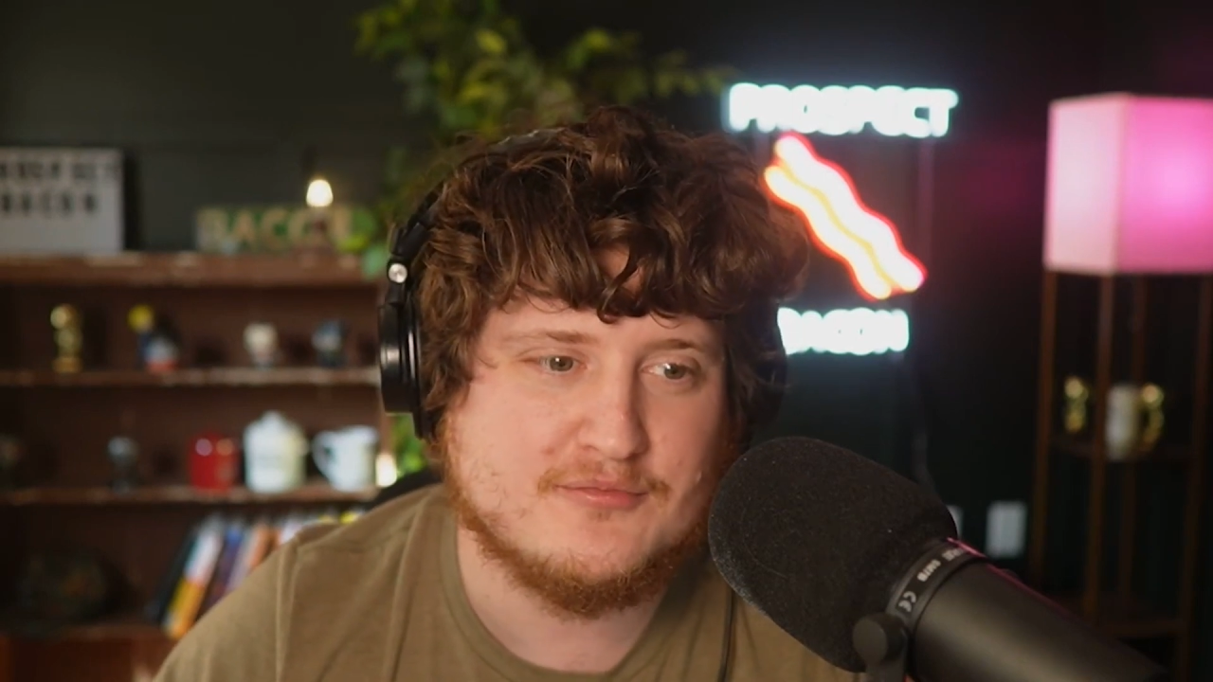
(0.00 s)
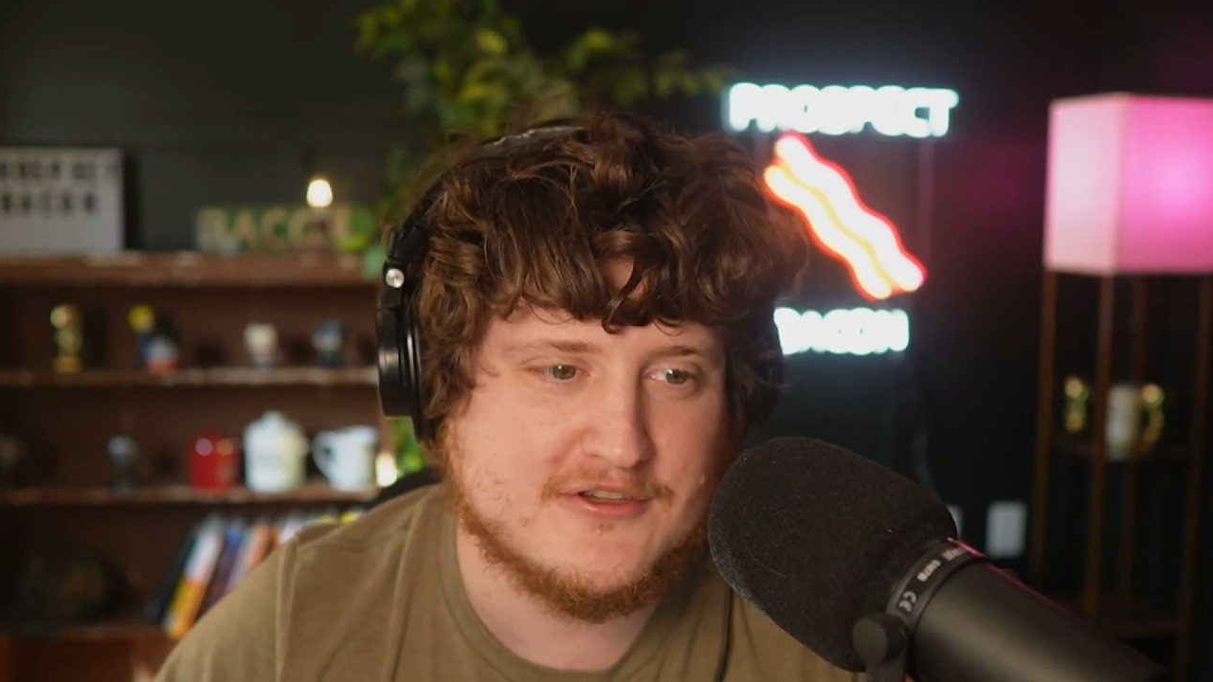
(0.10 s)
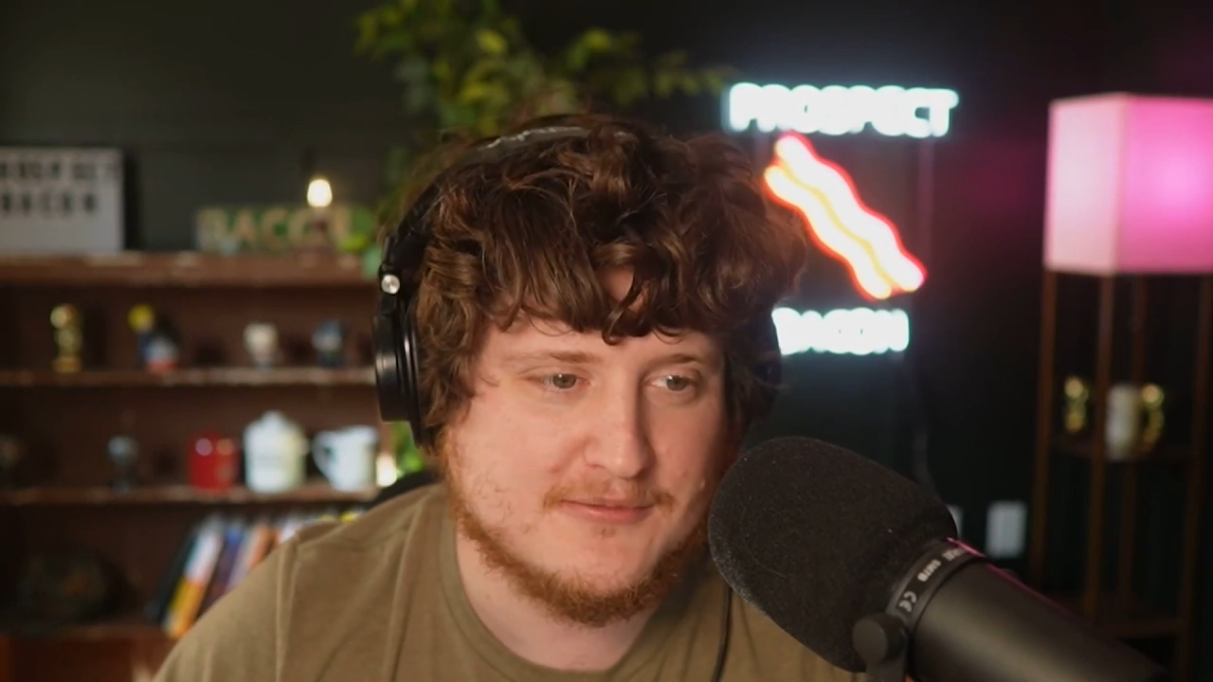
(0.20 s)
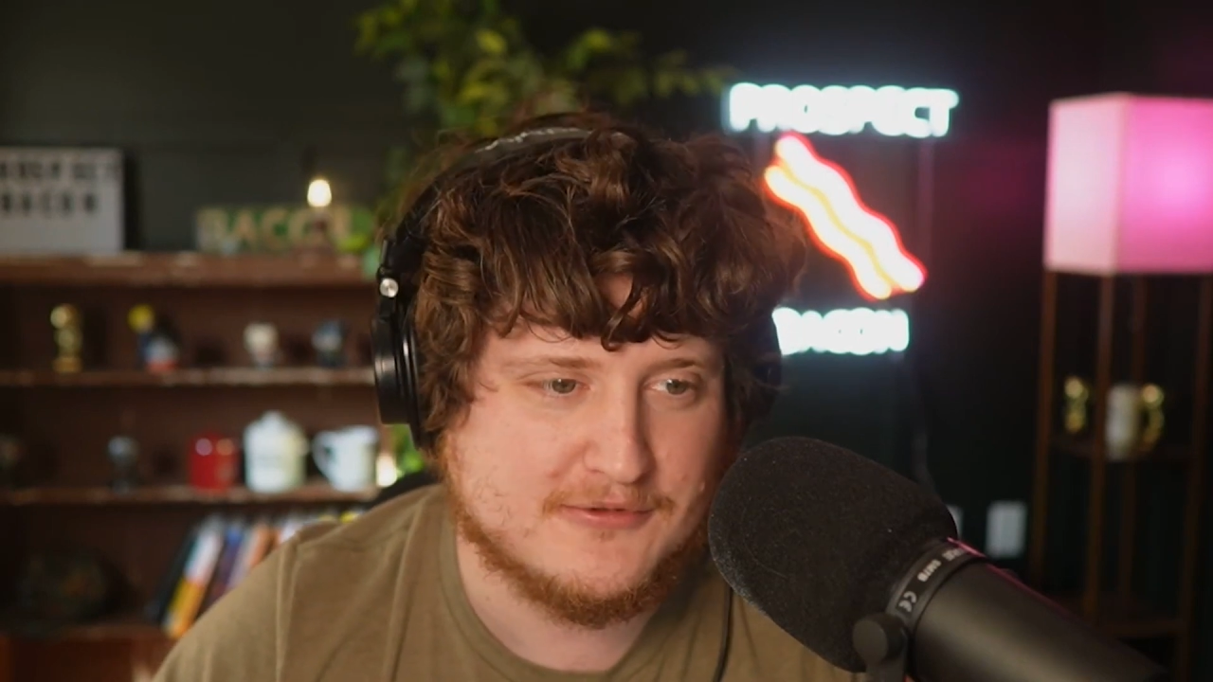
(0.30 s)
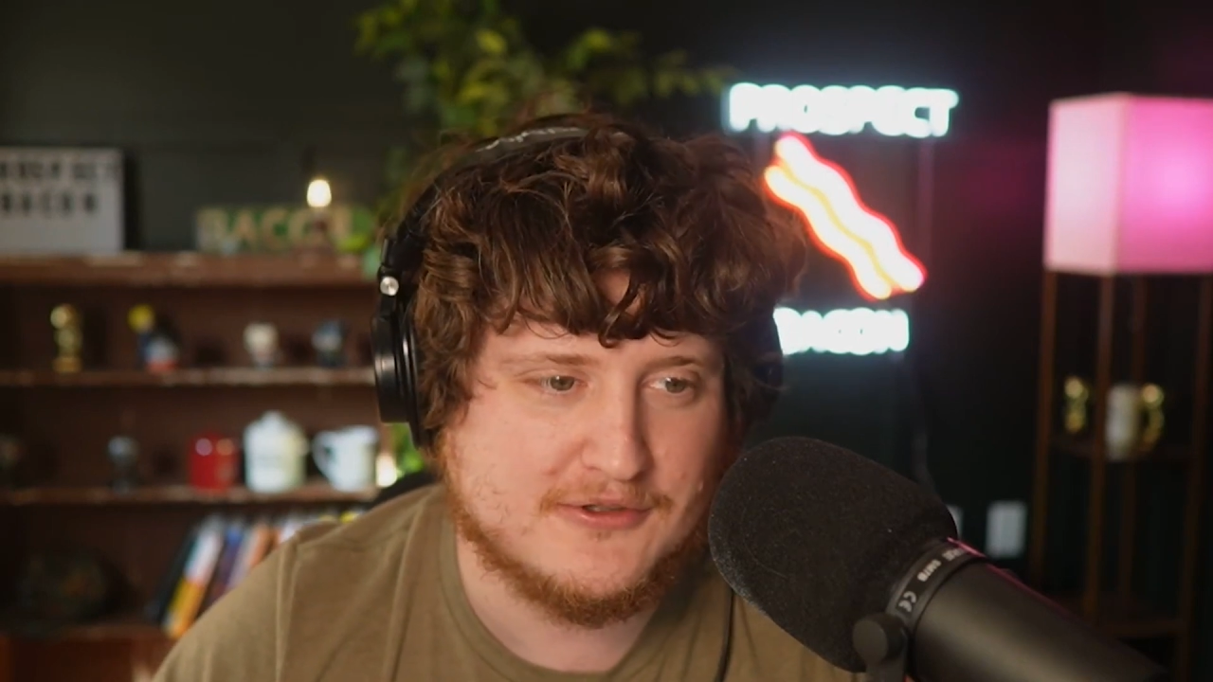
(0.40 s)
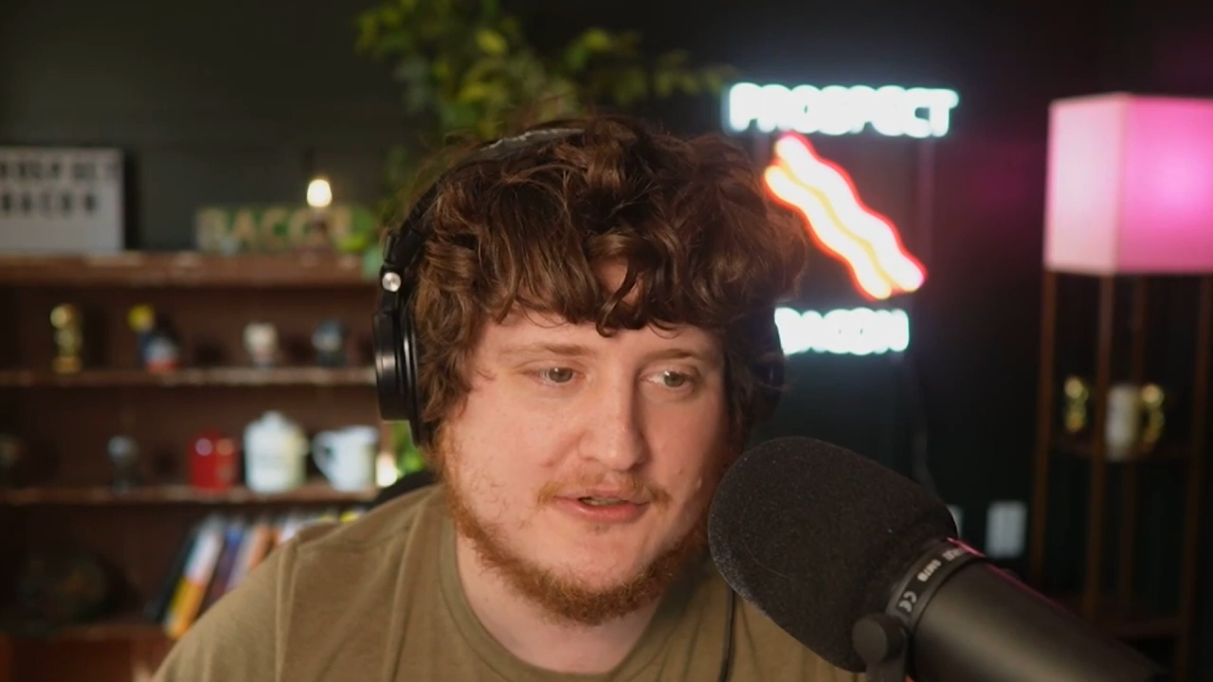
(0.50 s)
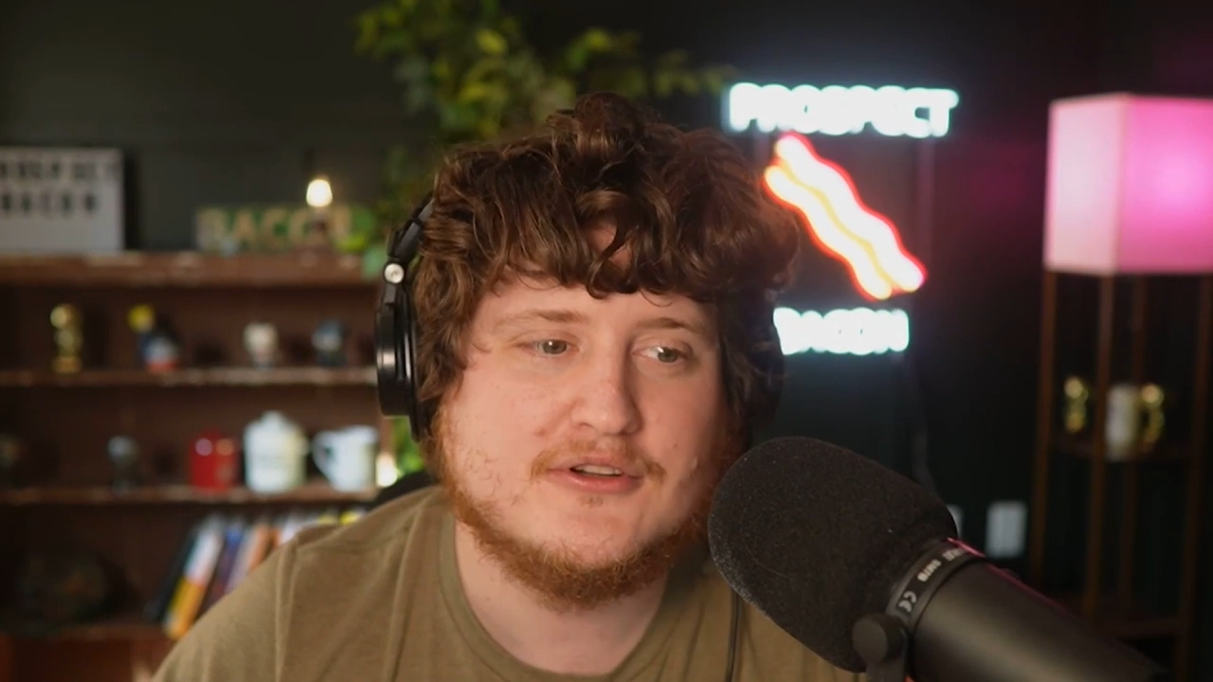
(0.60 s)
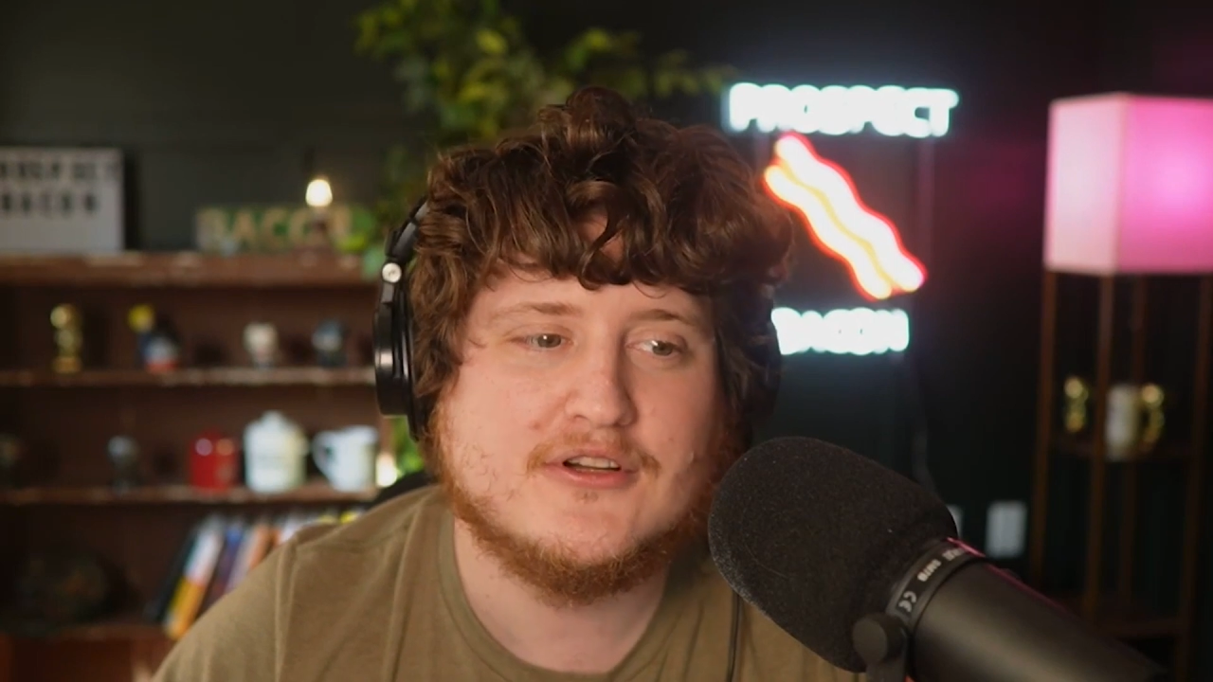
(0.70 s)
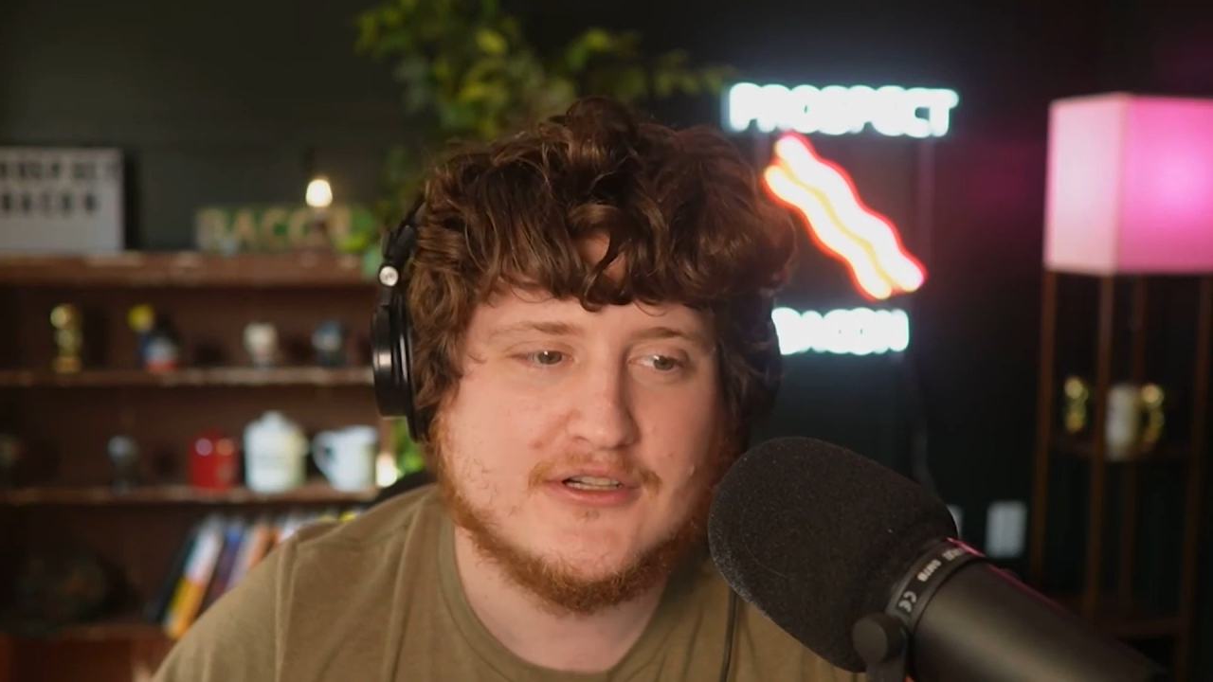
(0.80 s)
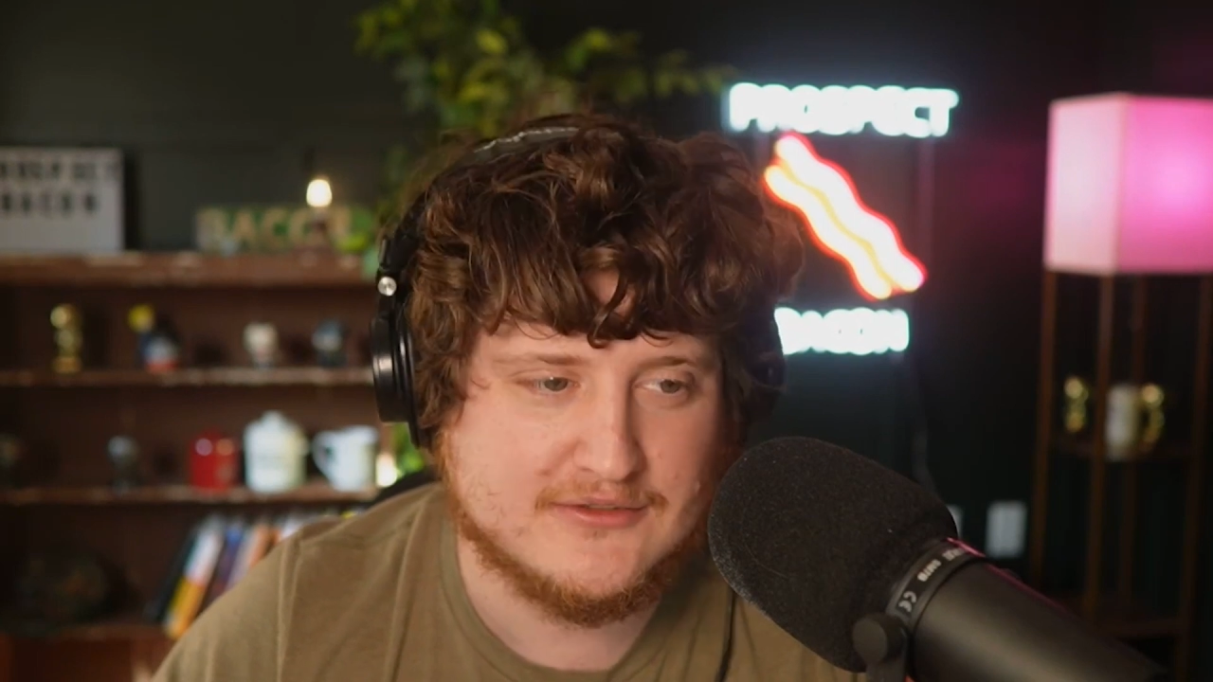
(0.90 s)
people